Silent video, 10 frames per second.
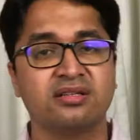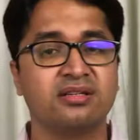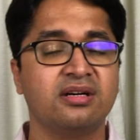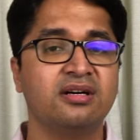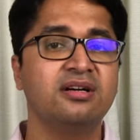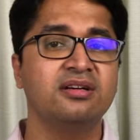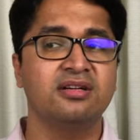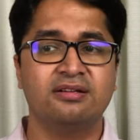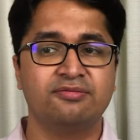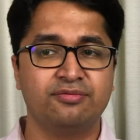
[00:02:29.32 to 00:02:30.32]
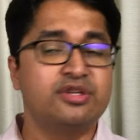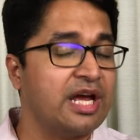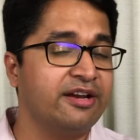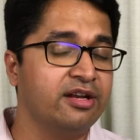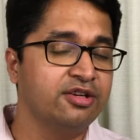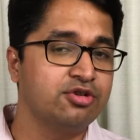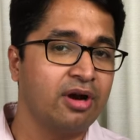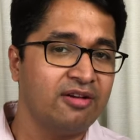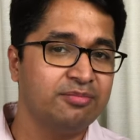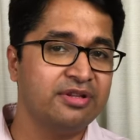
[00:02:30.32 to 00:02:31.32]
Third, which ideally should
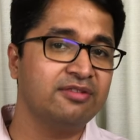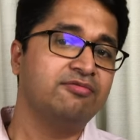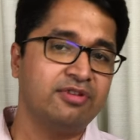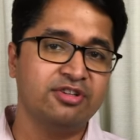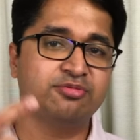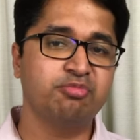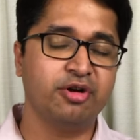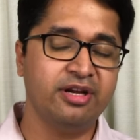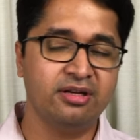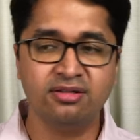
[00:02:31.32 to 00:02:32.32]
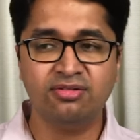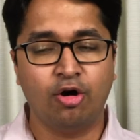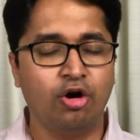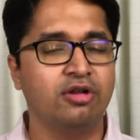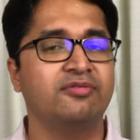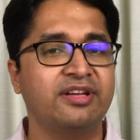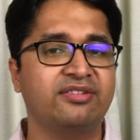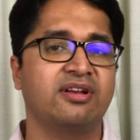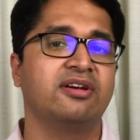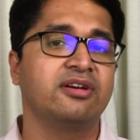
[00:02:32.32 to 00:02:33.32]
have been the first point, is always
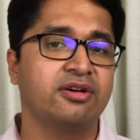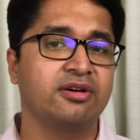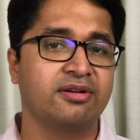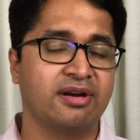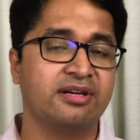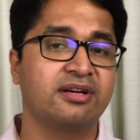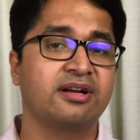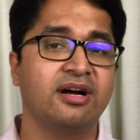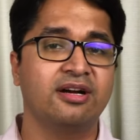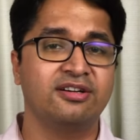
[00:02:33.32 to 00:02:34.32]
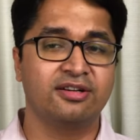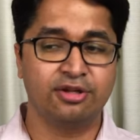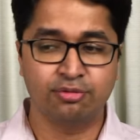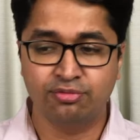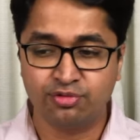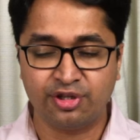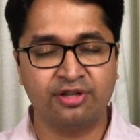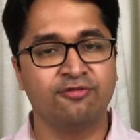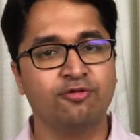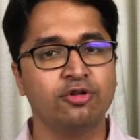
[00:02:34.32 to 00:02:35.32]
clear your credit card dues
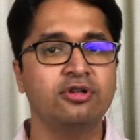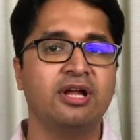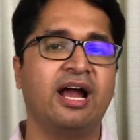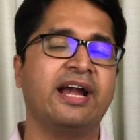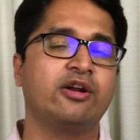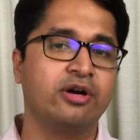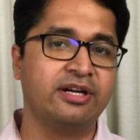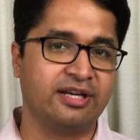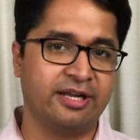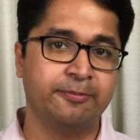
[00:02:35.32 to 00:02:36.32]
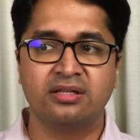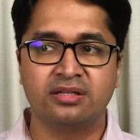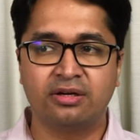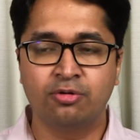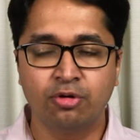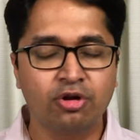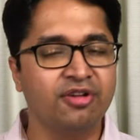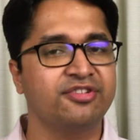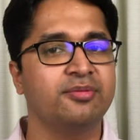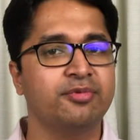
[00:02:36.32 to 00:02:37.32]
in full and on time. The whole
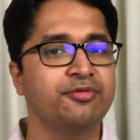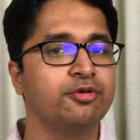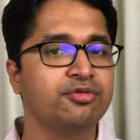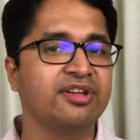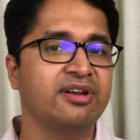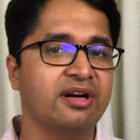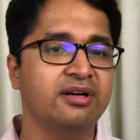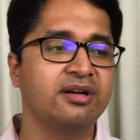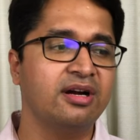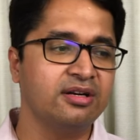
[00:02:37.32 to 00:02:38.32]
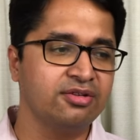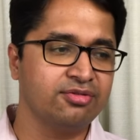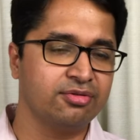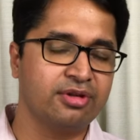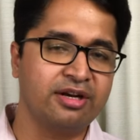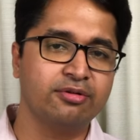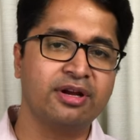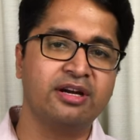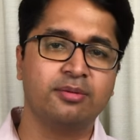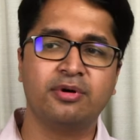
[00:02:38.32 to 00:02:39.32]
concept of using credit card is so that you
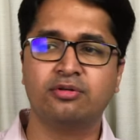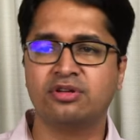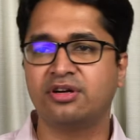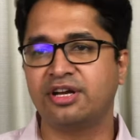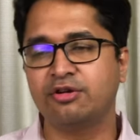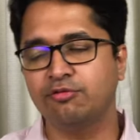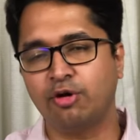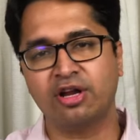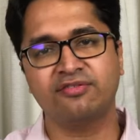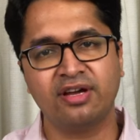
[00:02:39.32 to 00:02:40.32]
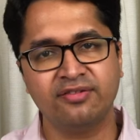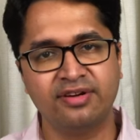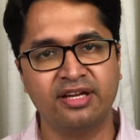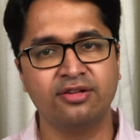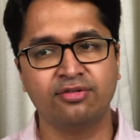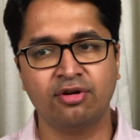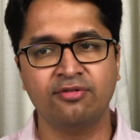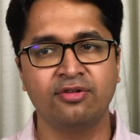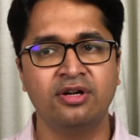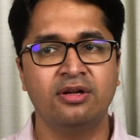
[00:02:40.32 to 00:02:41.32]
get about 30 to 45 days of
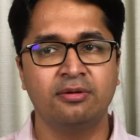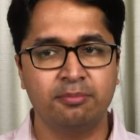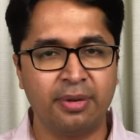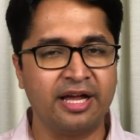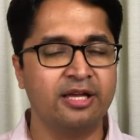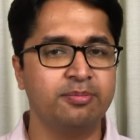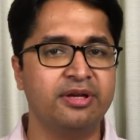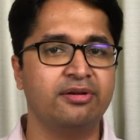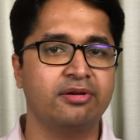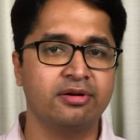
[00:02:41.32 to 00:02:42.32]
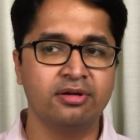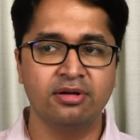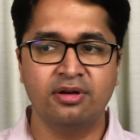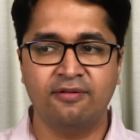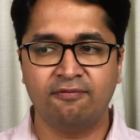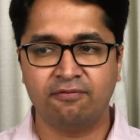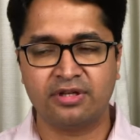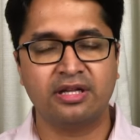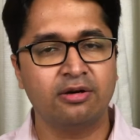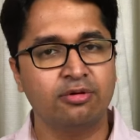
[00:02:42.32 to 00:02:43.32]
buying period
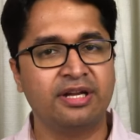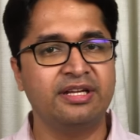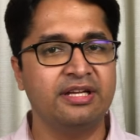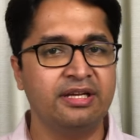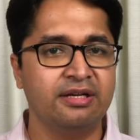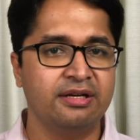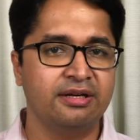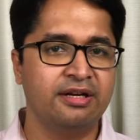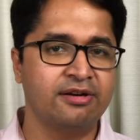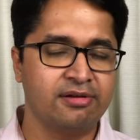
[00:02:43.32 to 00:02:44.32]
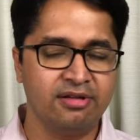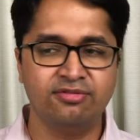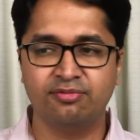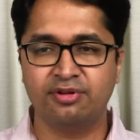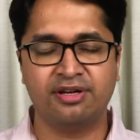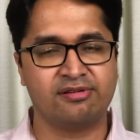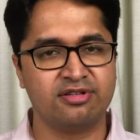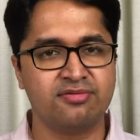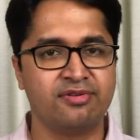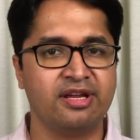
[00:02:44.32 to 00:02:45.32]
without any
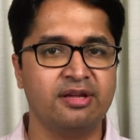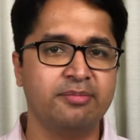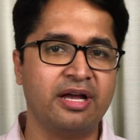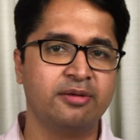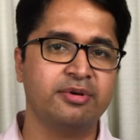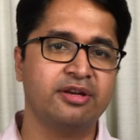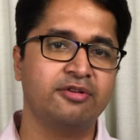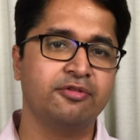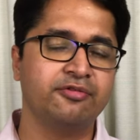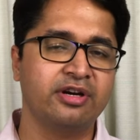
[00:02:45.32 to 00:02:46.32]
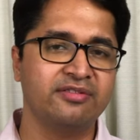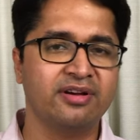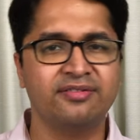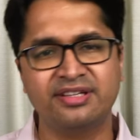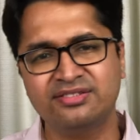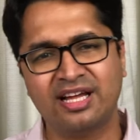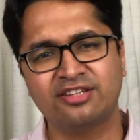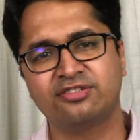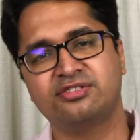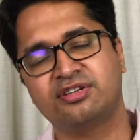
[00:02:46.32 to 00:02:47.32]
interest-free buying period for 45 days.
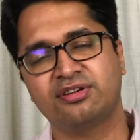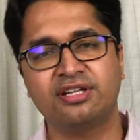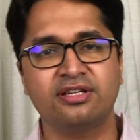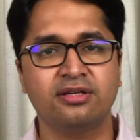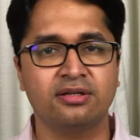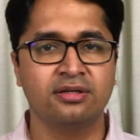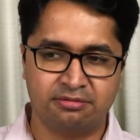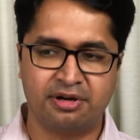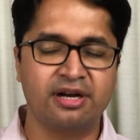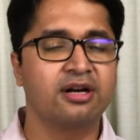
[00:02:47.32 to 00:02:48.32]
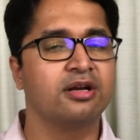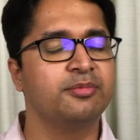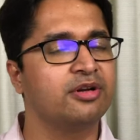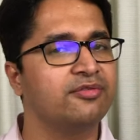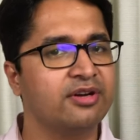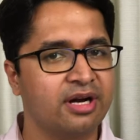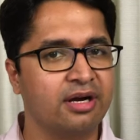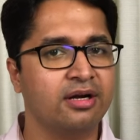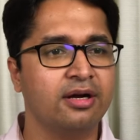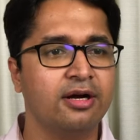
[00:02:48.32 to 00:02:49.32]
That's generally the credit limit of a
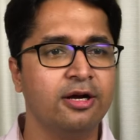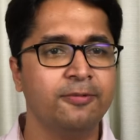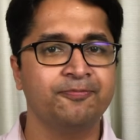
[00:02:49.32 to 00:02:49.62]
credit card.